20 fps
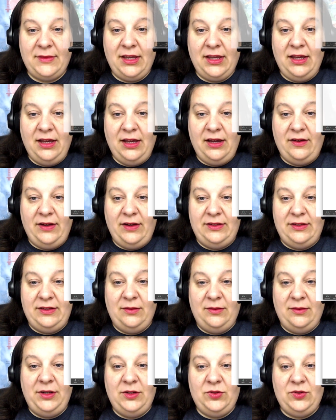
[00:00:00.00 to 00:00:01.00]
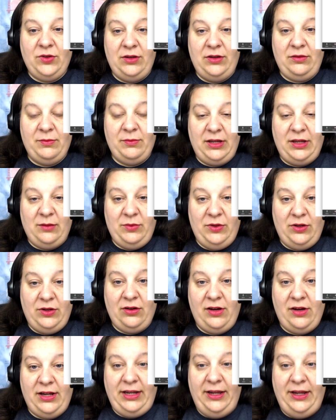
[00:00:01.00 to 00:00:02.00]
All right, so I'm going to join with my computer
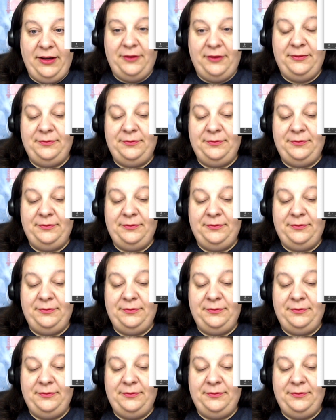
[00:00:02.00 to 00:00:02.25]
audio.